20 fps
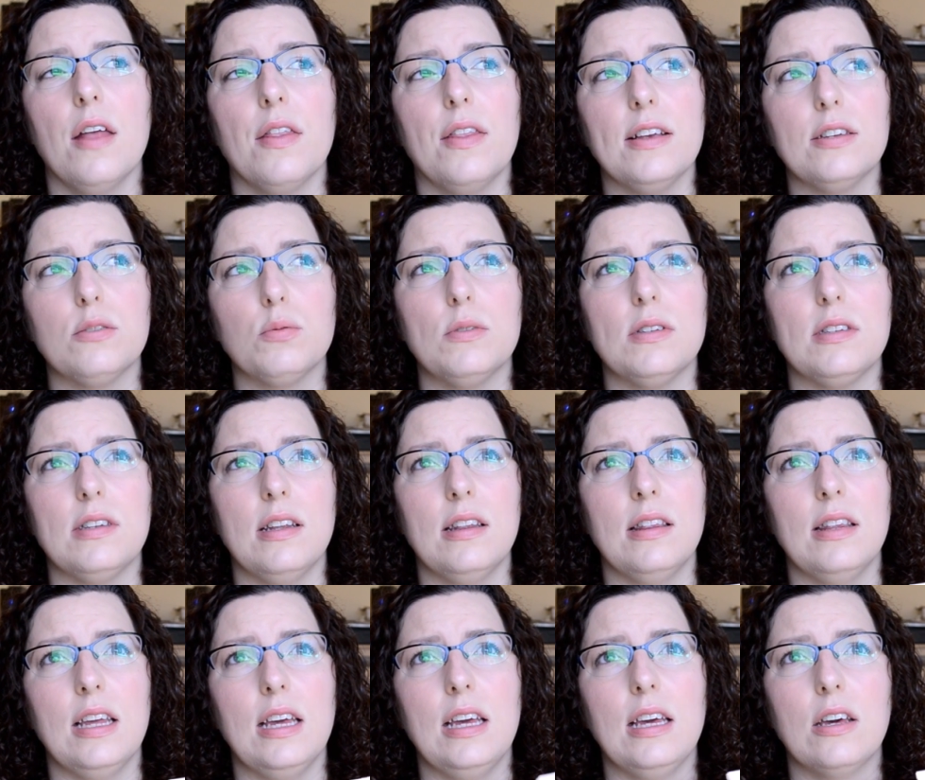This was
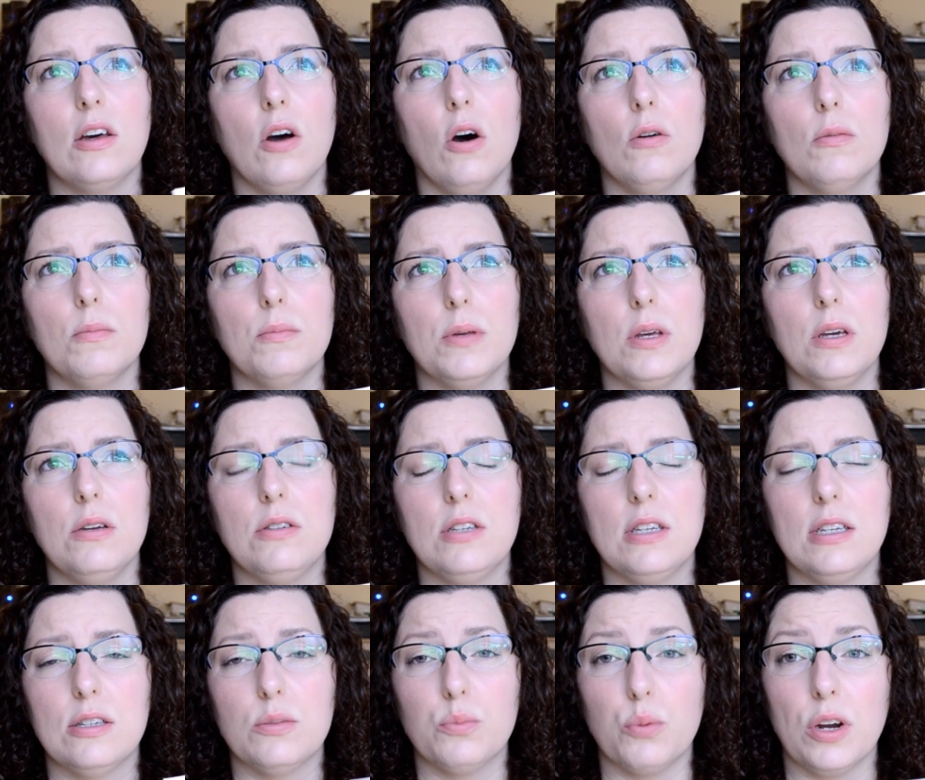in the Cult
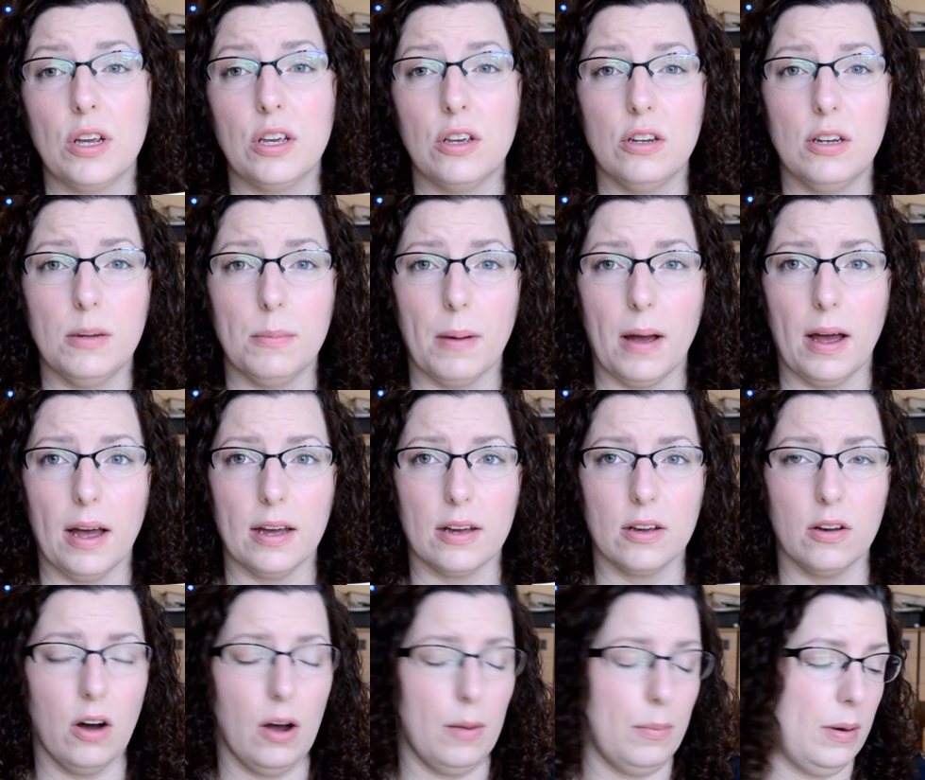Beauty Spring Goodie
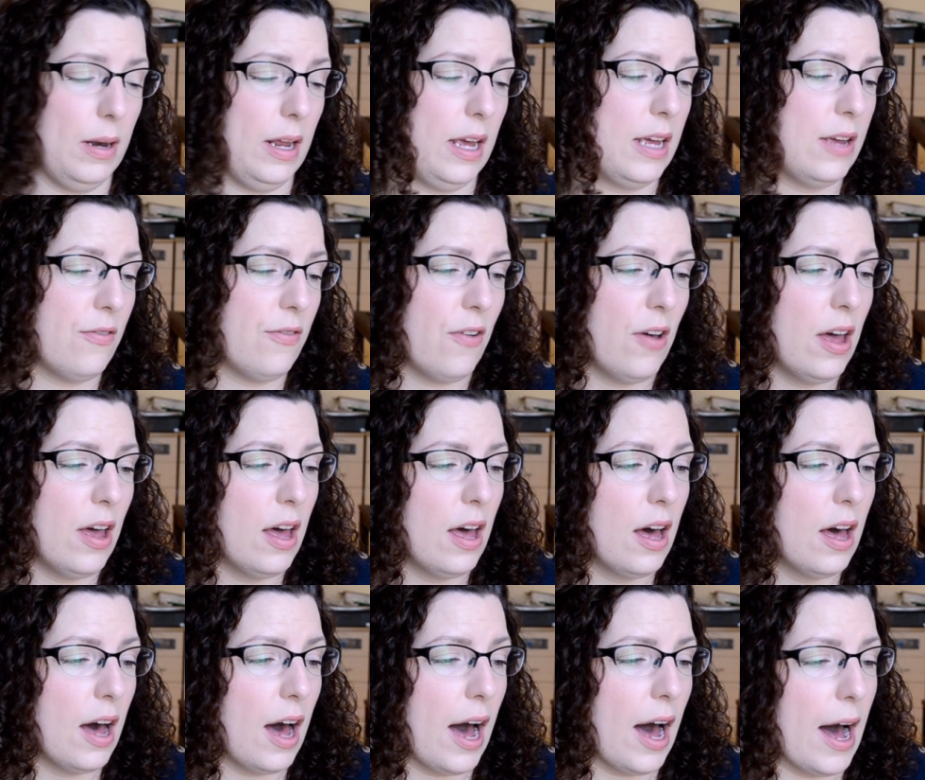Bag, I believe,
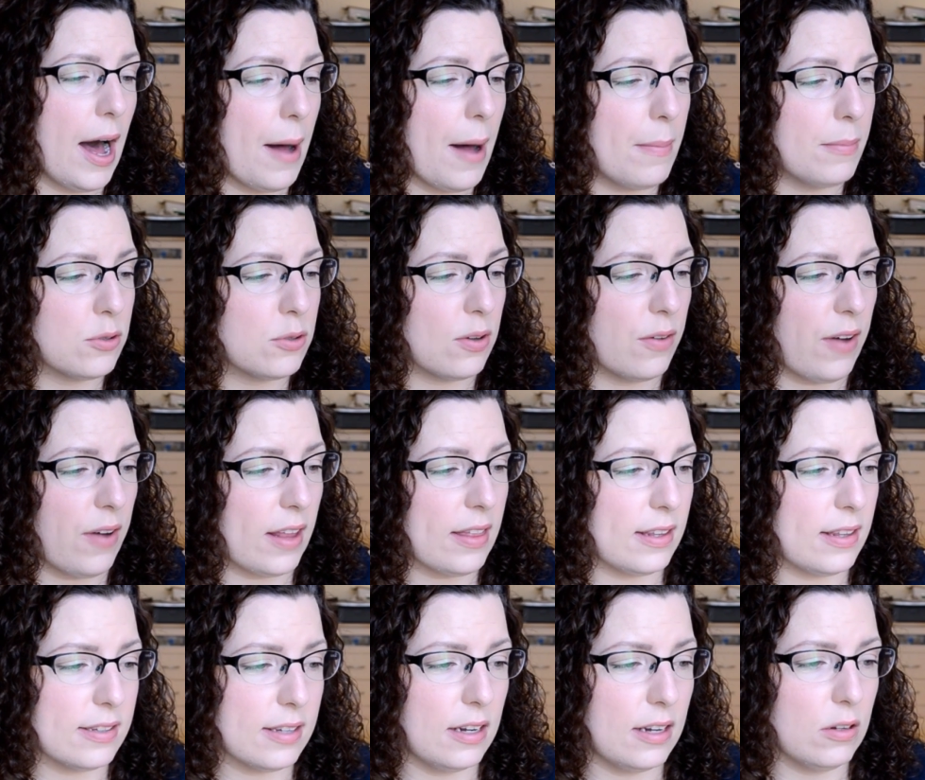so I've had
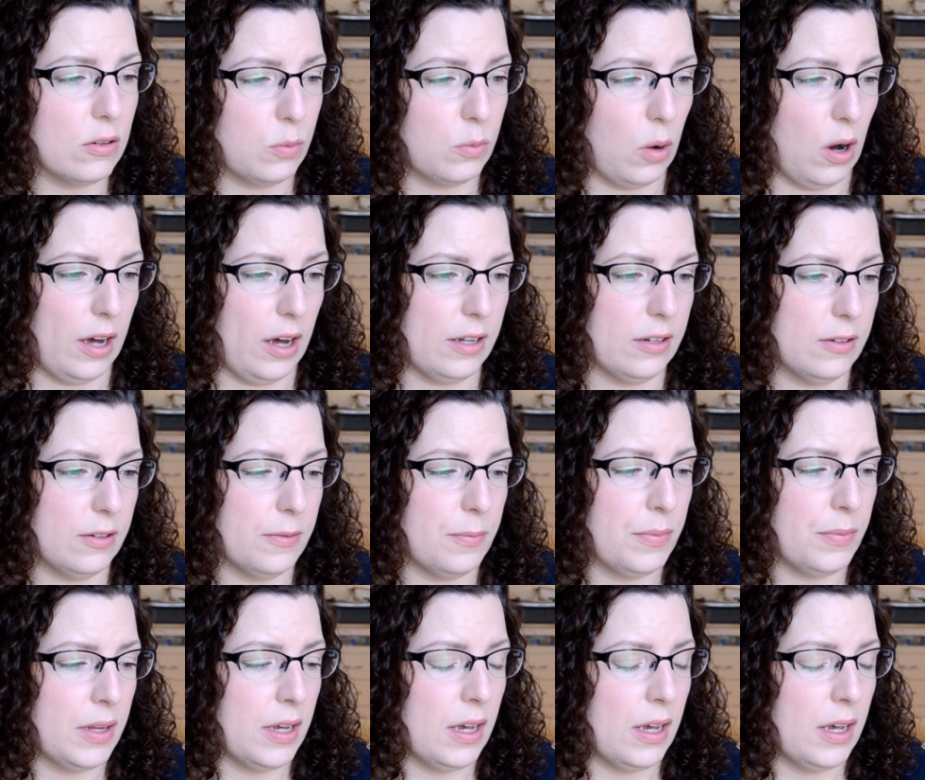this a little while.